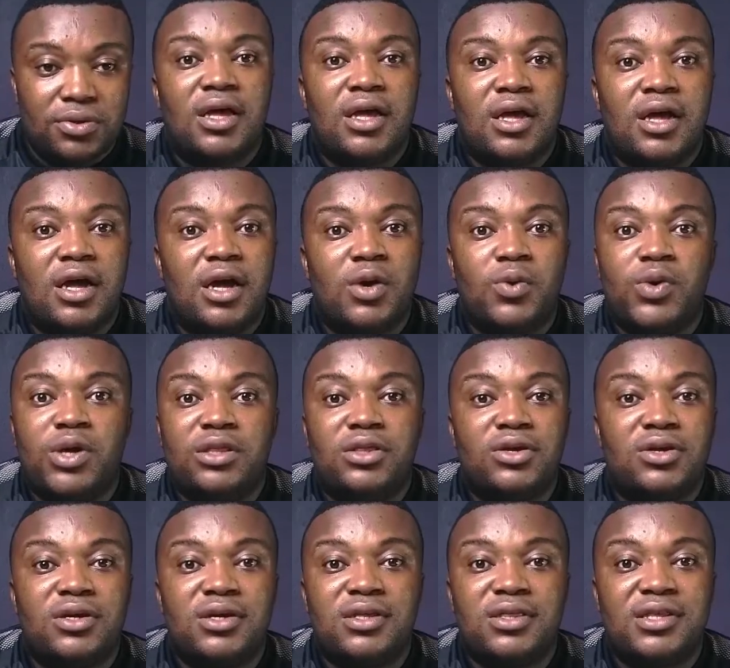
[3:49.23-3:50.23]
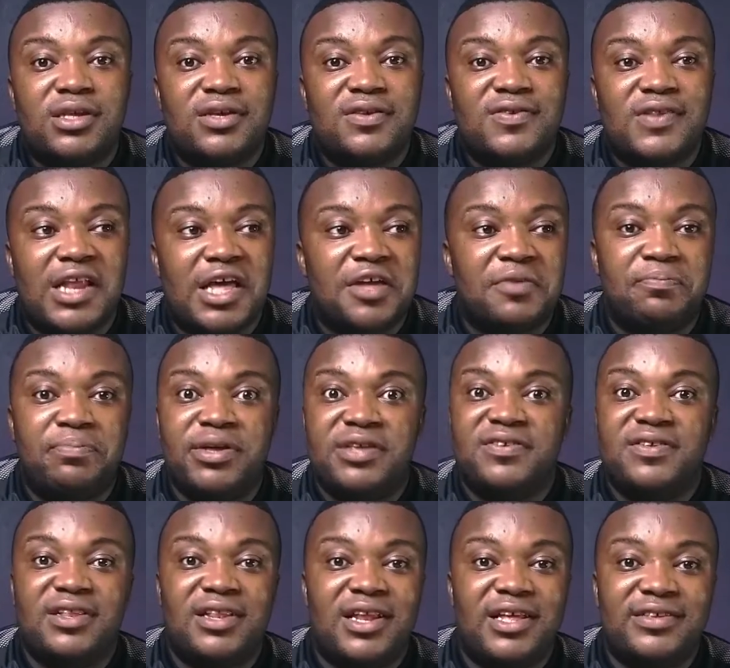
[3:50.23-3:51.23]
And we are talking things like
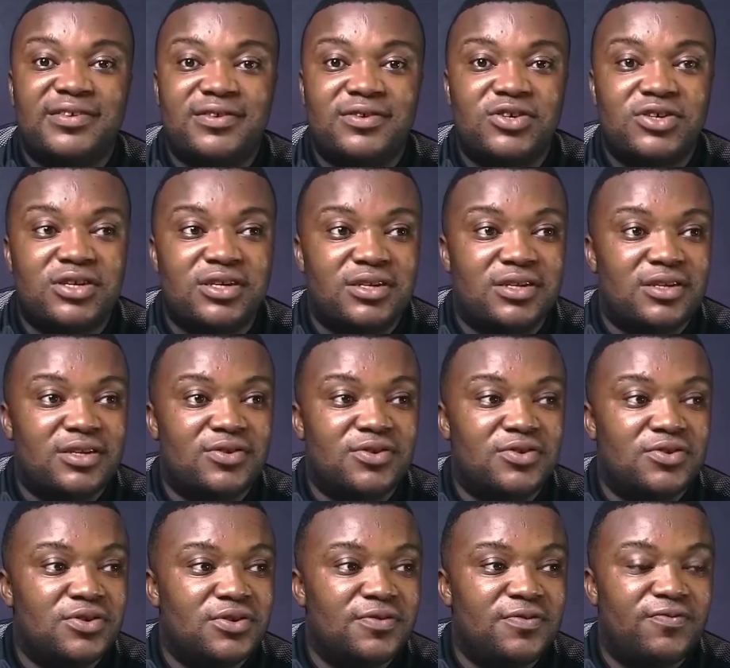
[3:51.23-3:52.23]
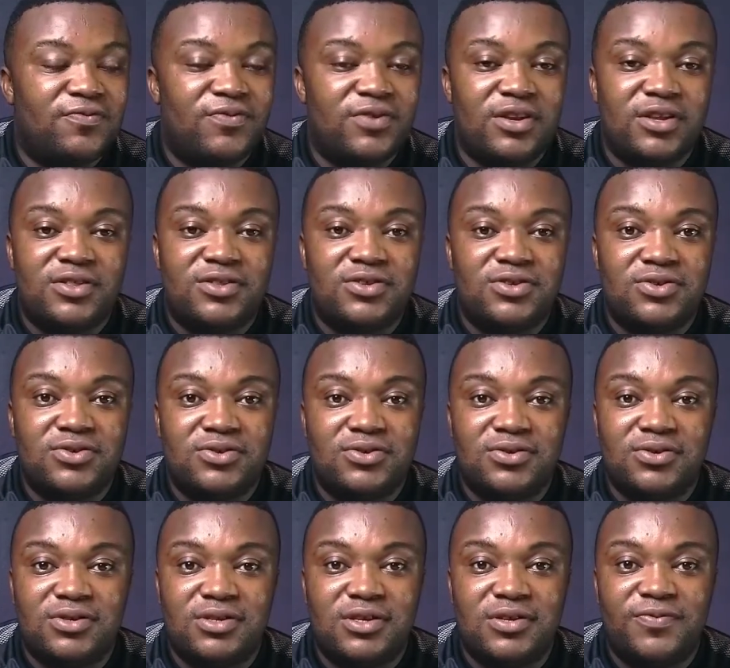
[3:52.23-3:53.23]
bezel-less screen, you know,
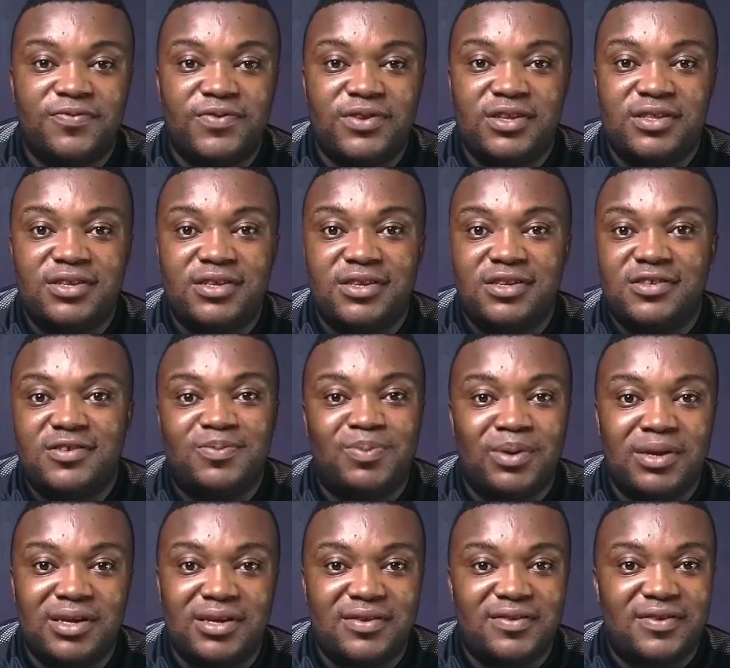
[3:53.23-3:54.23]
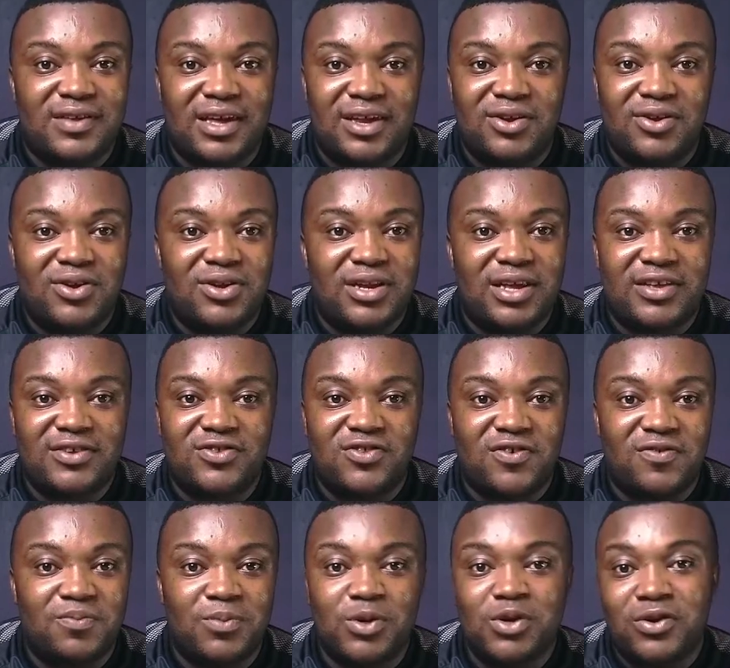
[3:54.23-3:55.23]
infinity displays and all that stuff,
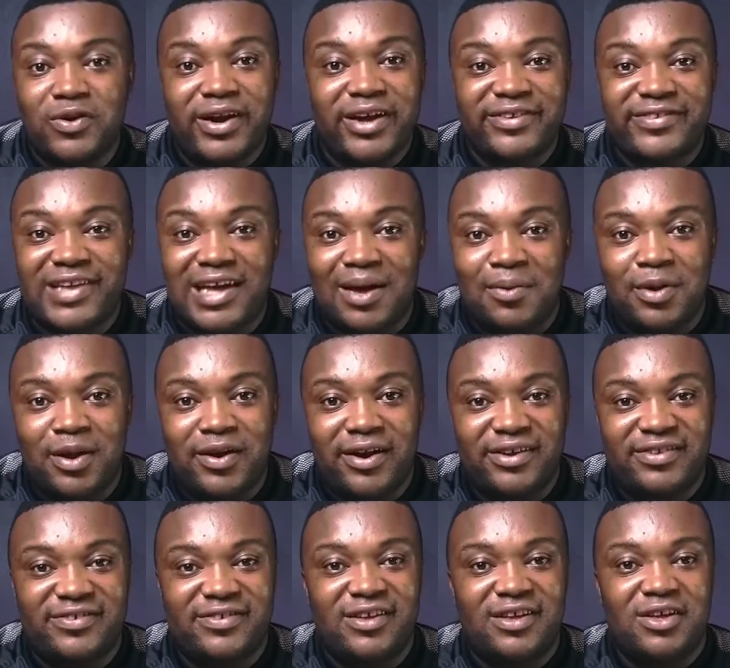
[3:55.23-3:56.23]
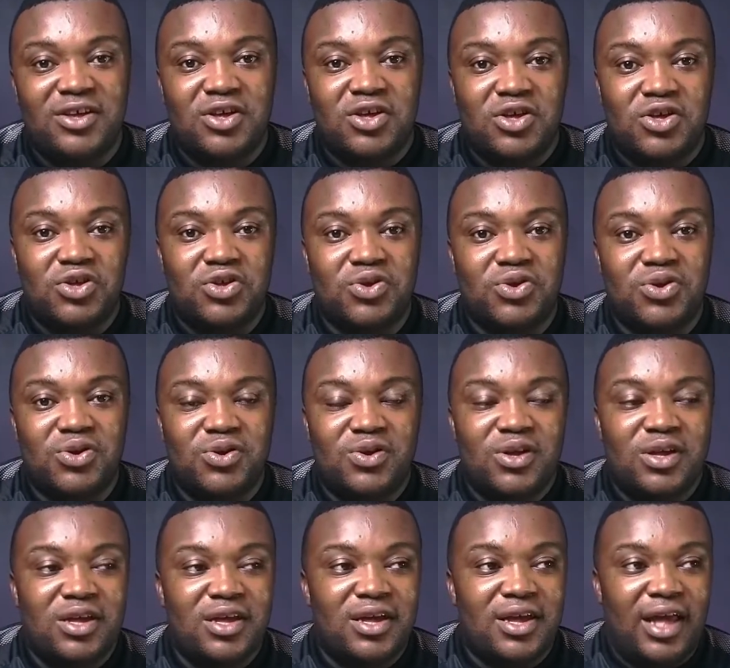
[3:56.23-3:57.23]
motorized cameras, you know.
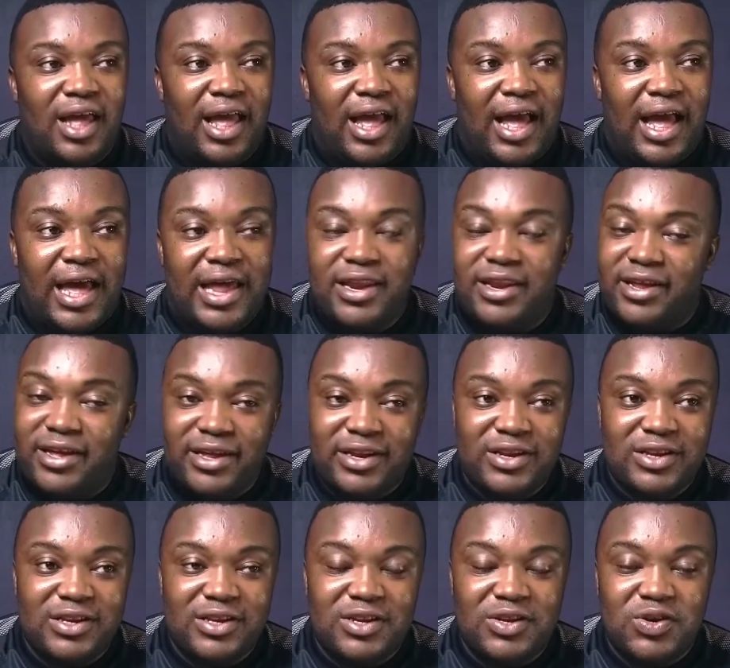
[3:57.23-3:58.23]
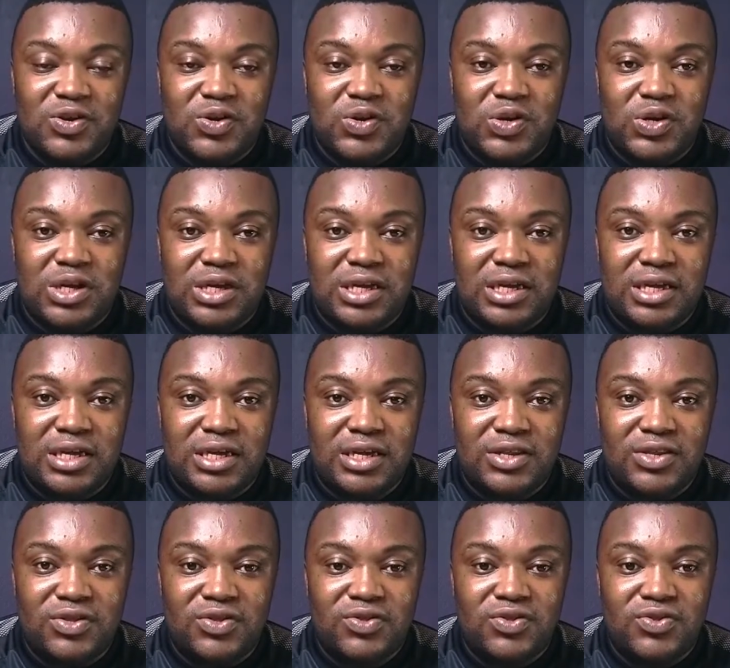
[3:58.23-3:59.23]
And then in